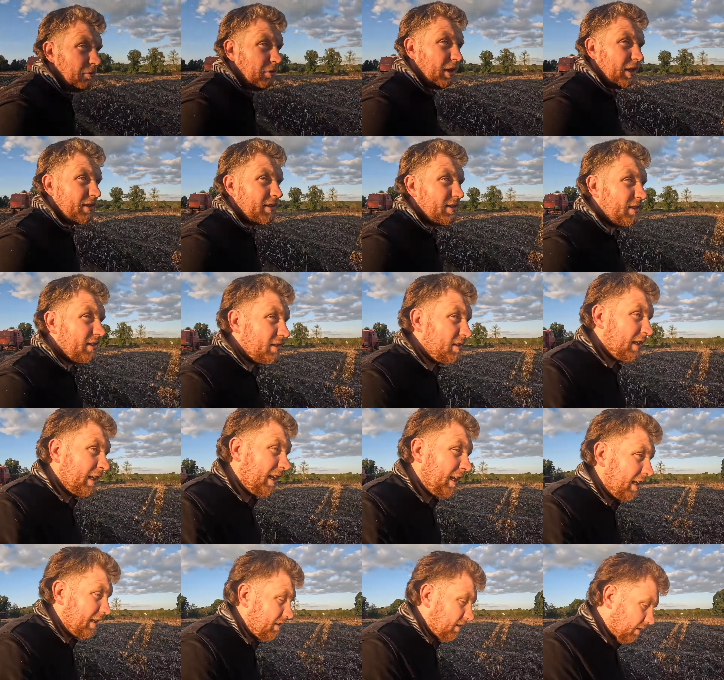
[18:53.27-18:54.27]
and what
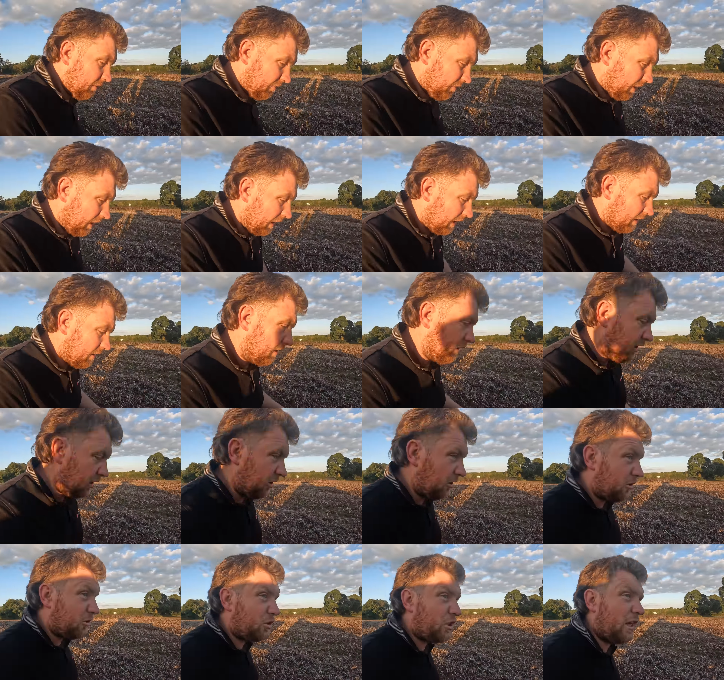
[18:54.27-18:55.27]
he has to fill into the
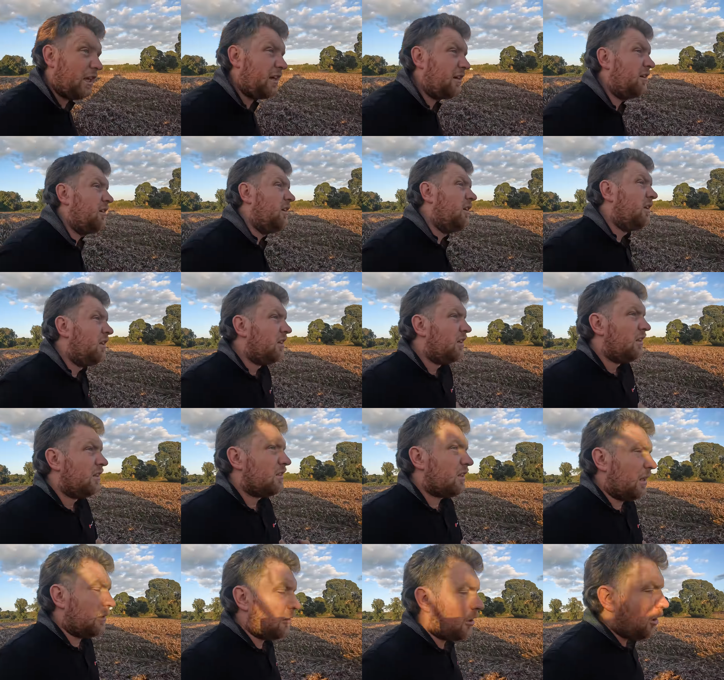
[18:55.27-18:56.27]
other trailer
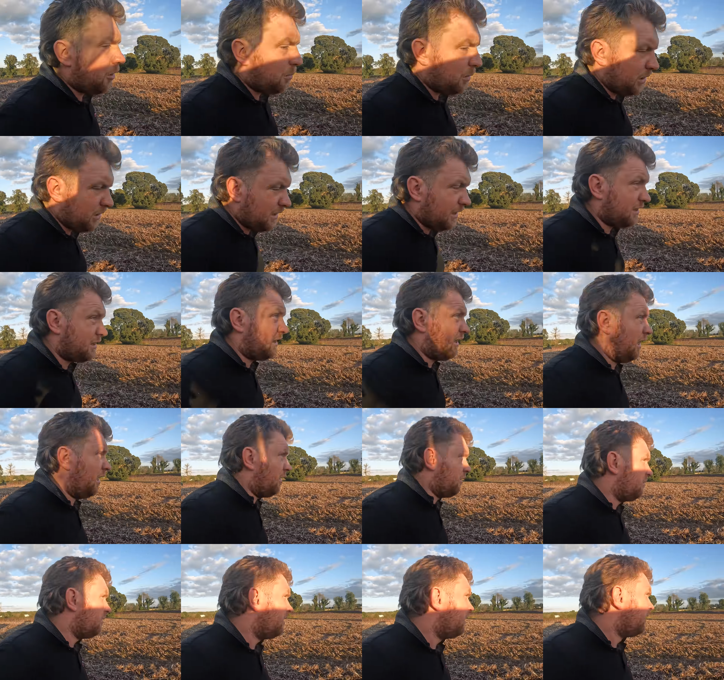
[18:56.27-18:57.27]
so I'm gonna bring this
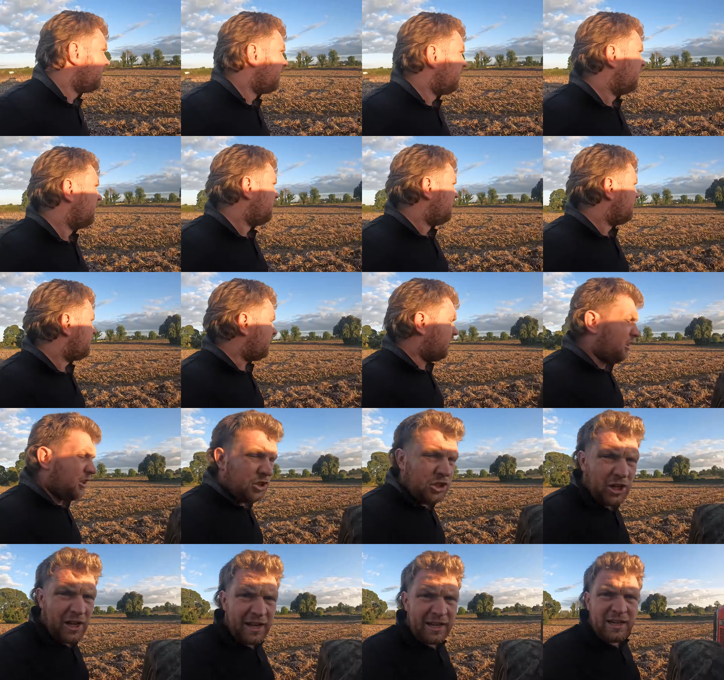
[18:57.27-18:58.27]
down to
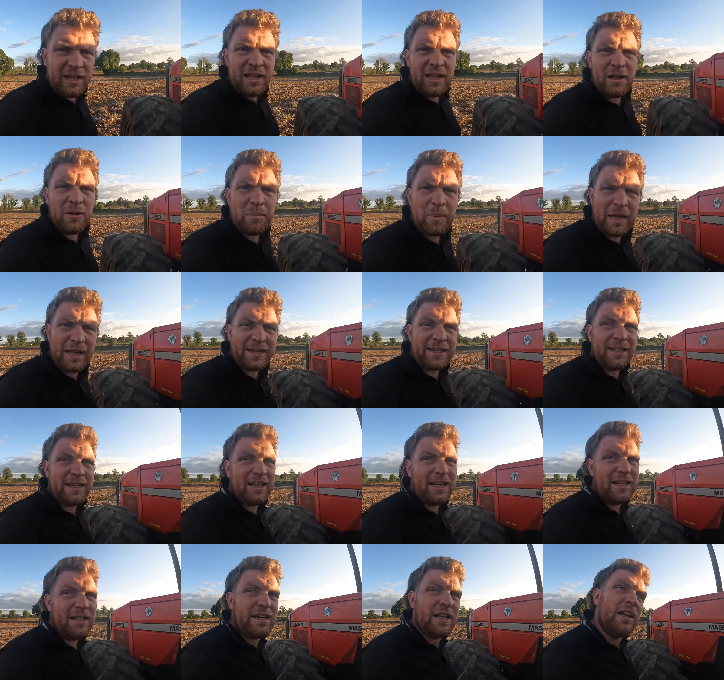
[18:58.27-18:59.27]
the shed back it
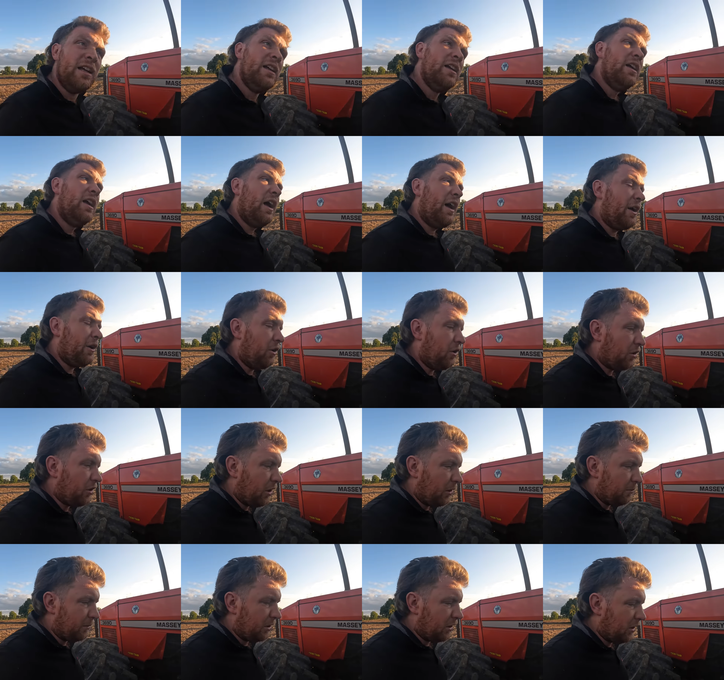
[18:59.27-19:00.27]
in and hook
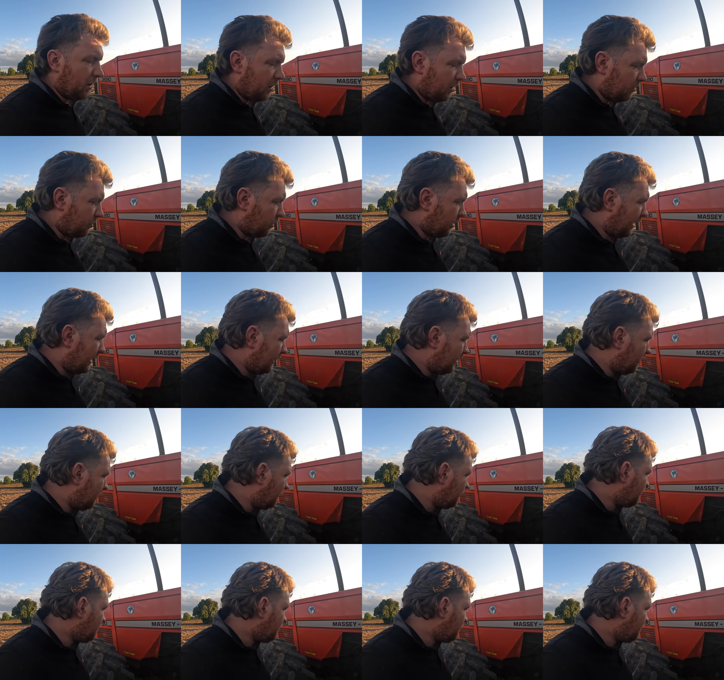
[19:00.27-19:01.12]
up to the other trailer